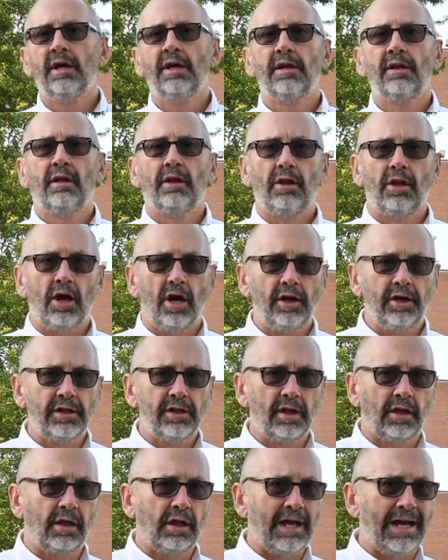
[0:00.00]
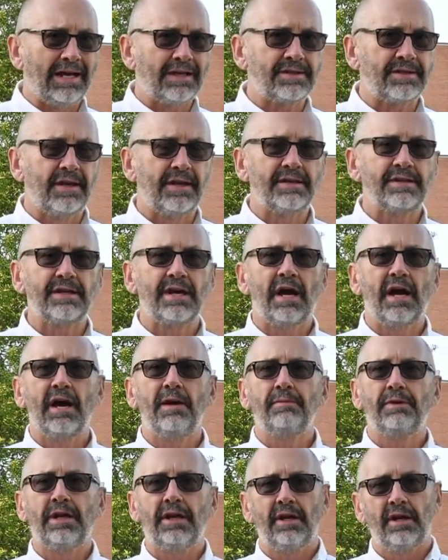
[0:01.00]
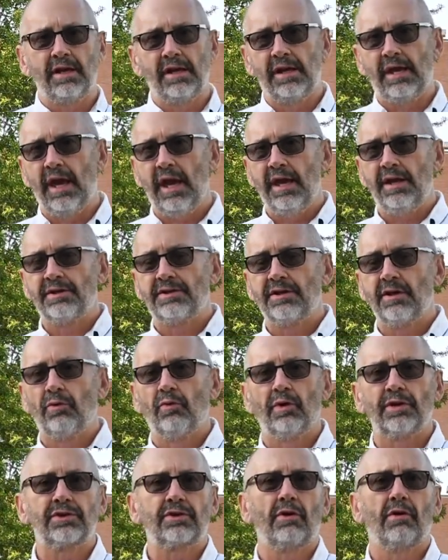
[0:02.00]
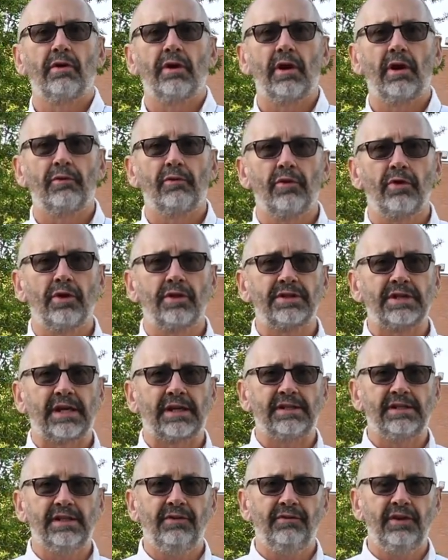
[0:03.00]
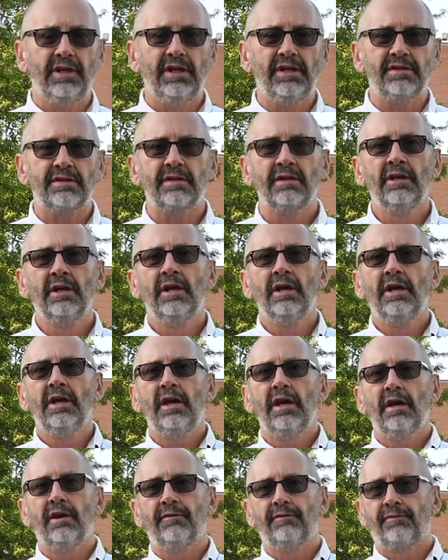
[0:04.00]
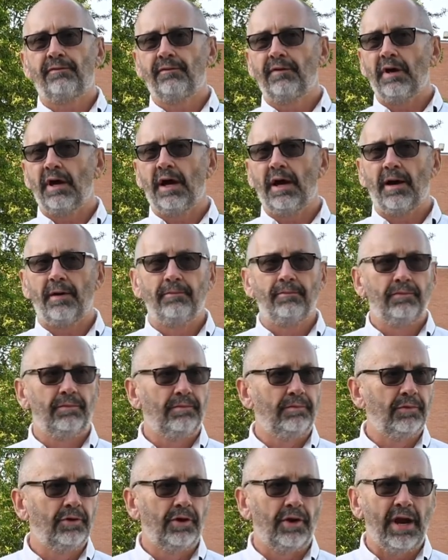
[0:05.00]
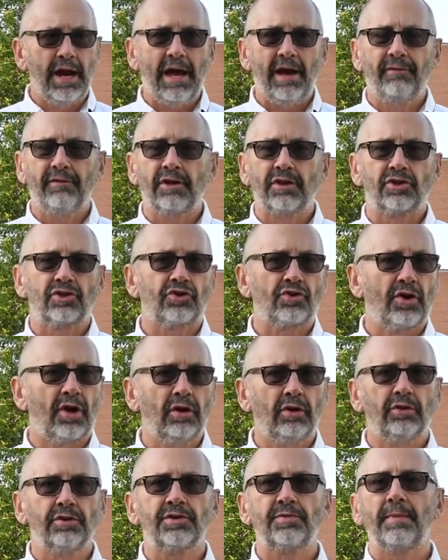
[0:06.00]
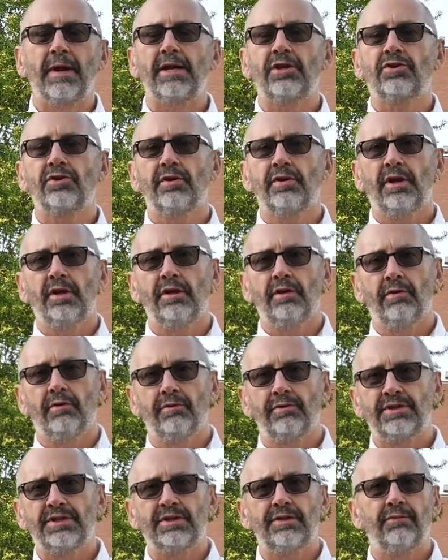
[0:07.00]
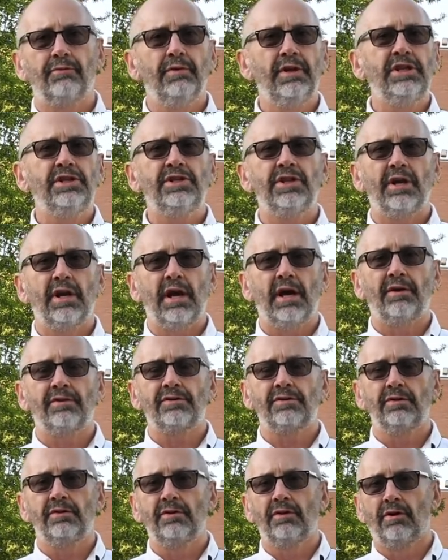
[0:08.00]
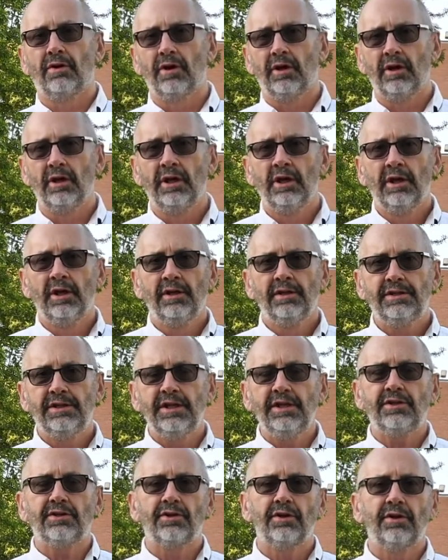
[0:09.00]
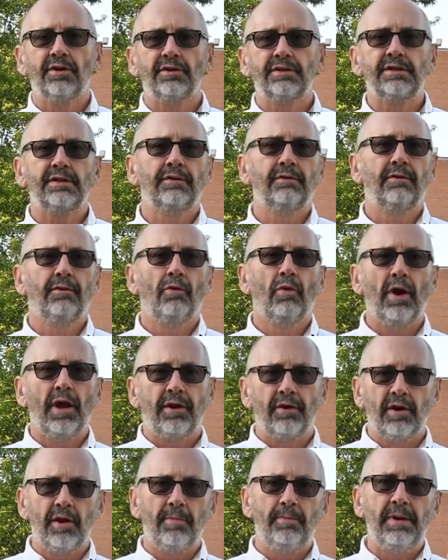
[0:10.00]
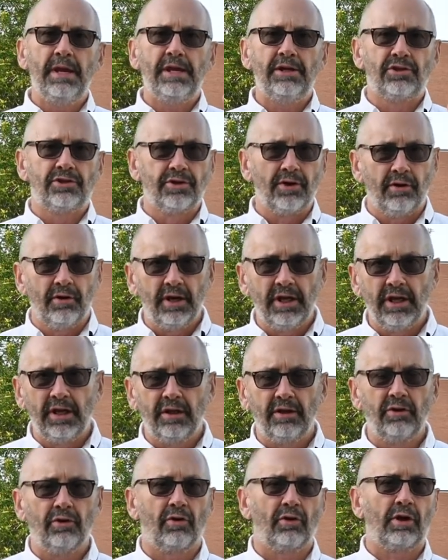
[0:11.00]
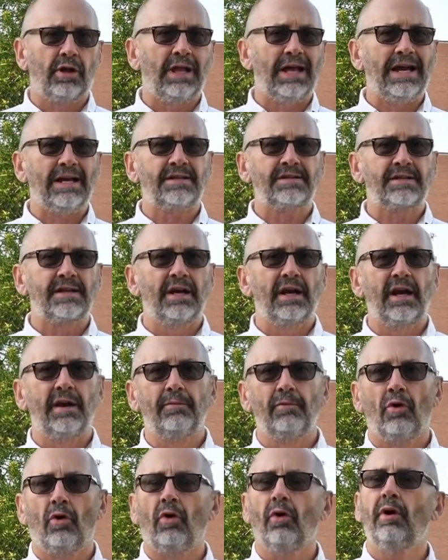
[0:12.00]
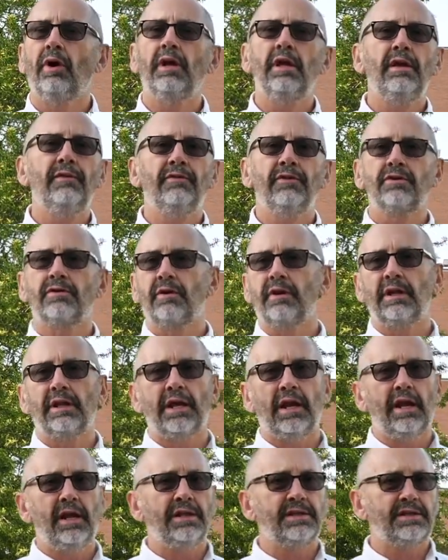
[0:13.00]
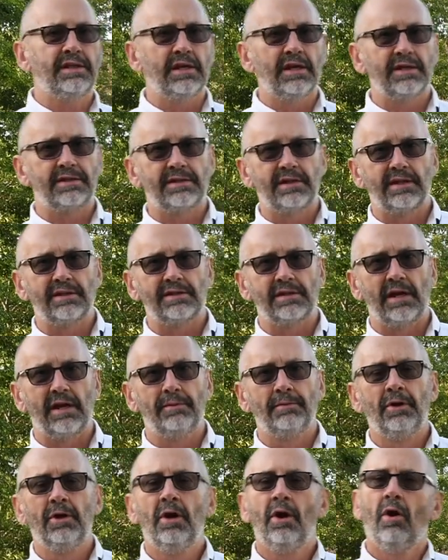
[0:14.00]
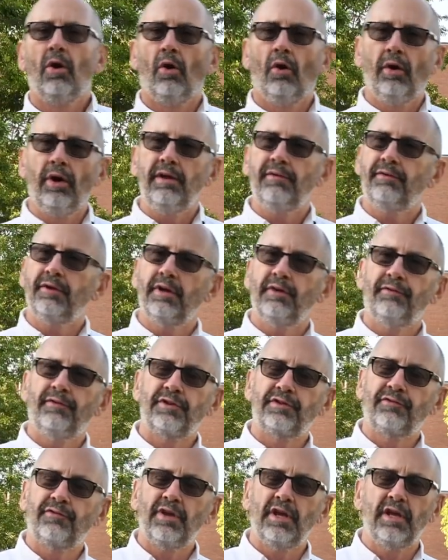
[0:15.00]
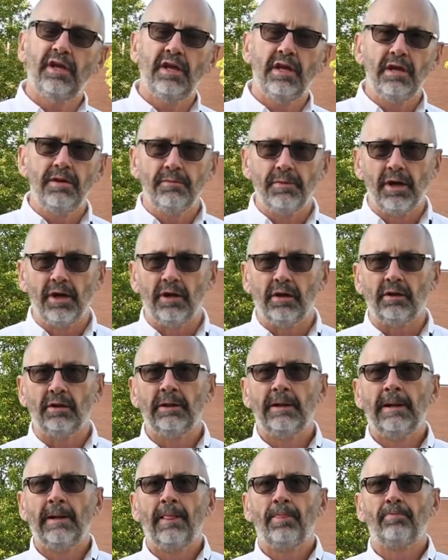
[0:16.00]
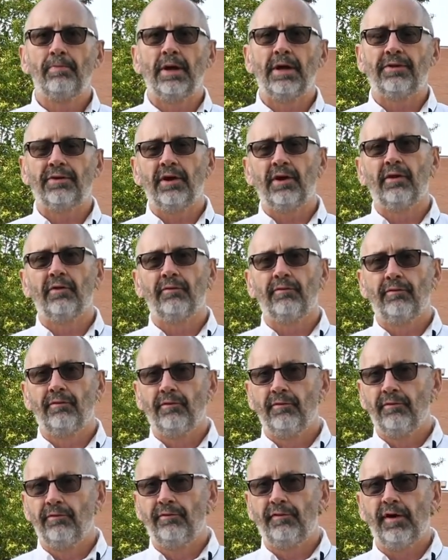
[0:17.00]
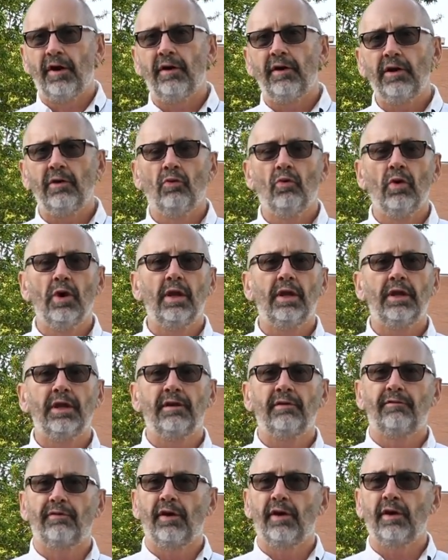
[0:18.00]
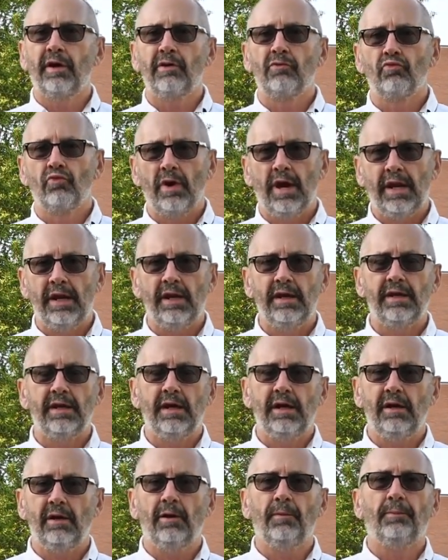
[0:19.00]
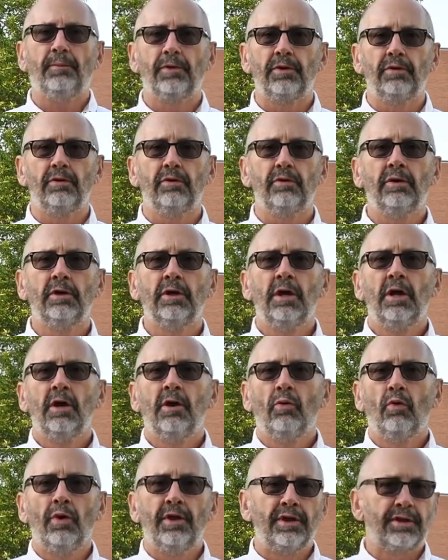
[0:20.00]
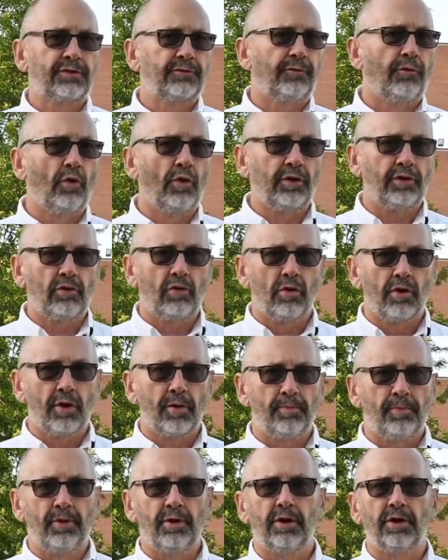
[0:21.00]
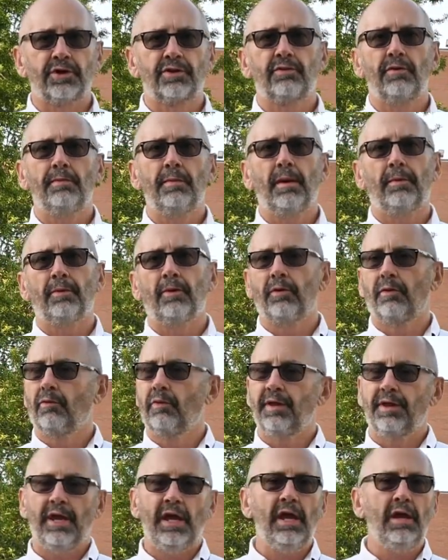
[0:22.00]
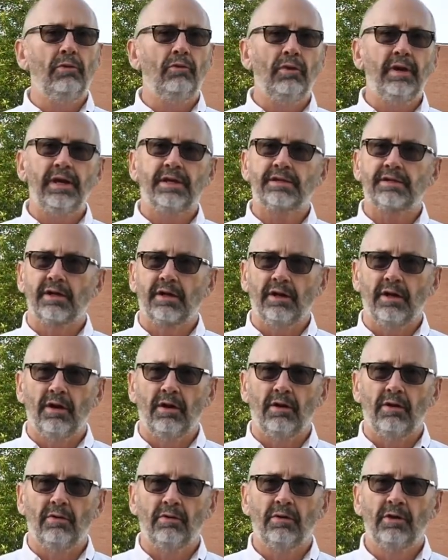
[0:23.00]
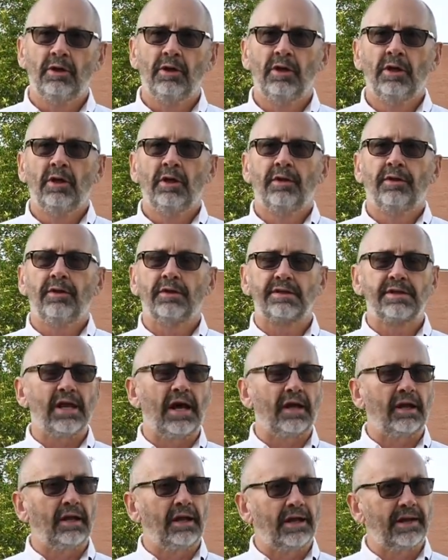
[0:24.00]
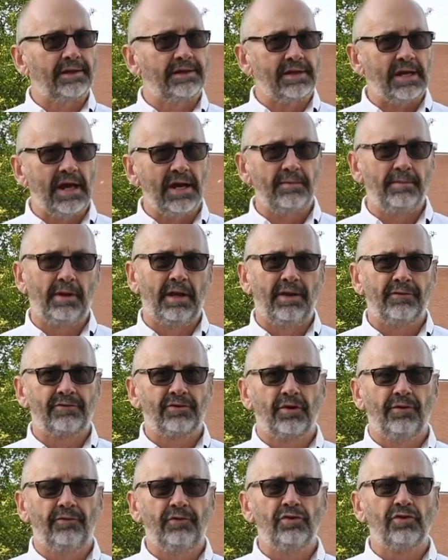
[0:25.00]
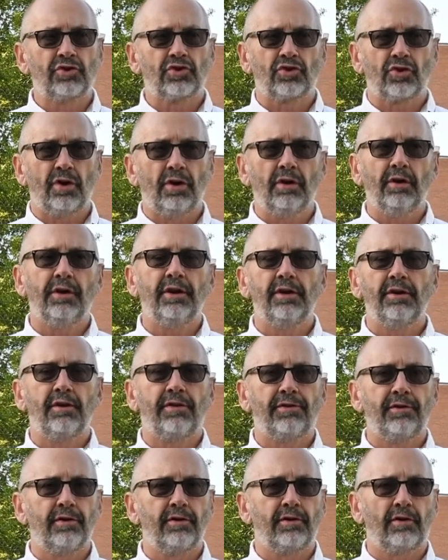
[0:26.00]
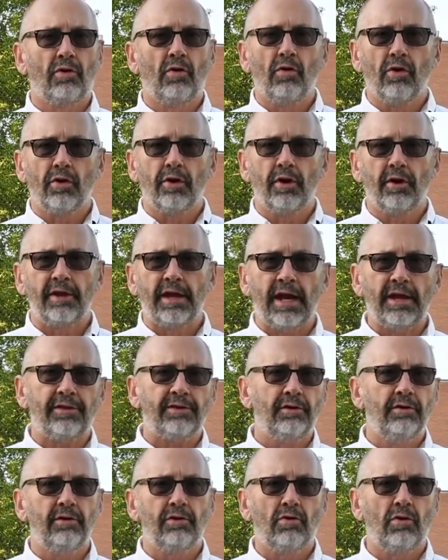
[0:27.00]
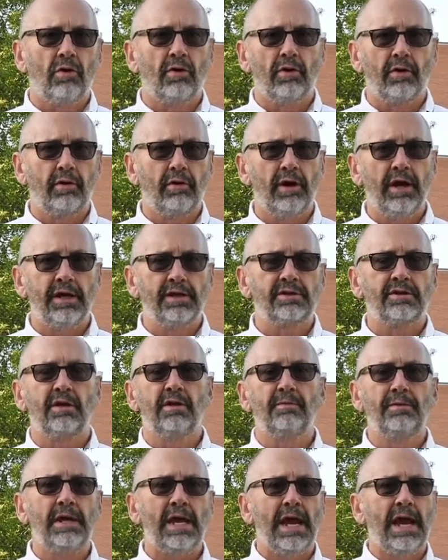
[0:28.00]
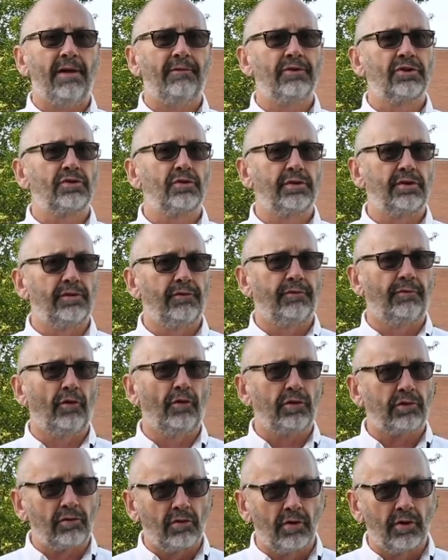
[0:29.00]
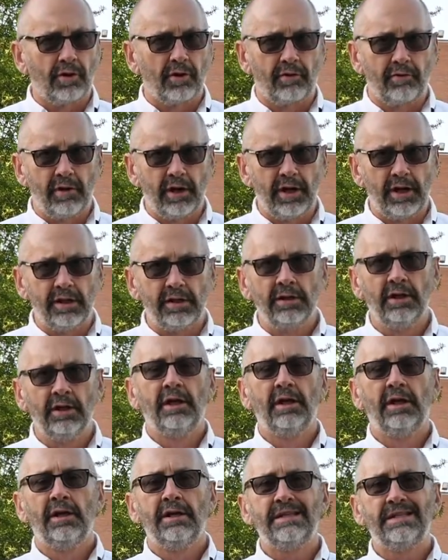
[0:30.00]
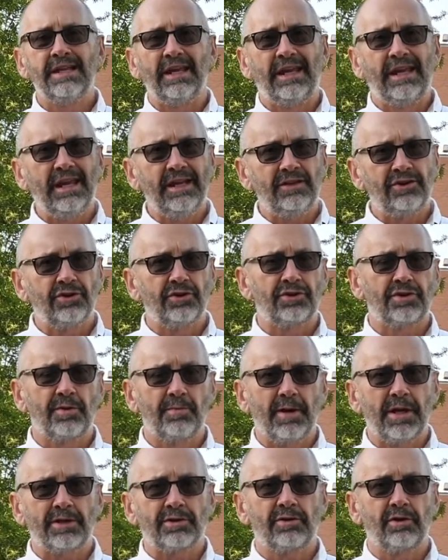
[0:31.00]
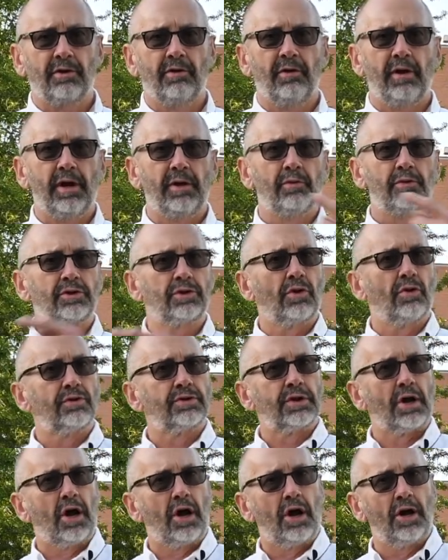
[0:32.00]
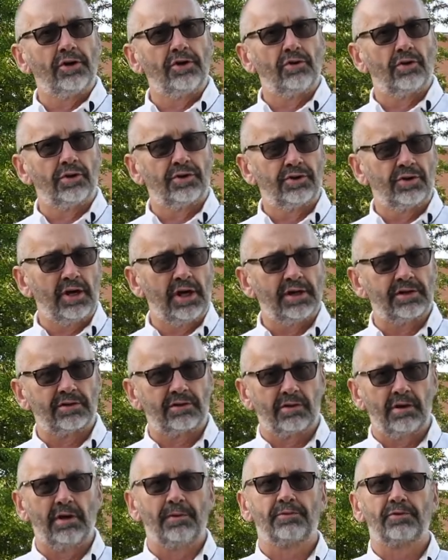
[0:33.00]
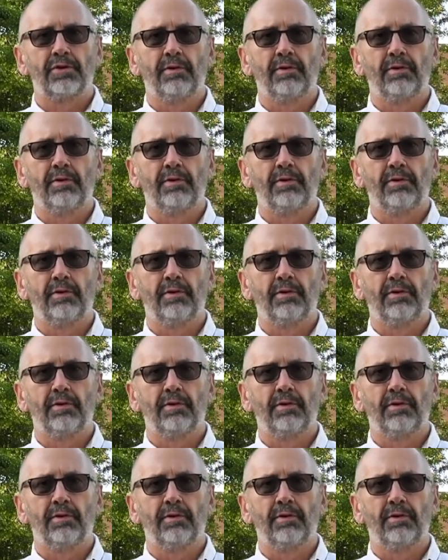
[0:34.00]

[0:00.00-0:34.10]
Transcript: Log into class on time. Get engaged in what's going on with those activities. If you're having struggles, make sure that you're reaching out to your teachers, whether it be during your class time or even during that ACSS time, or even if it's via email. But they're very willing, very ready to help you with this fourth quarter push. Remember, with 8 weeks to go, there's not a lot of time left. So if you struggled in the third quarter, that third quarter grade is going to be averaged with your fourth quarter grade to get your semester grade, which goes on your transcript.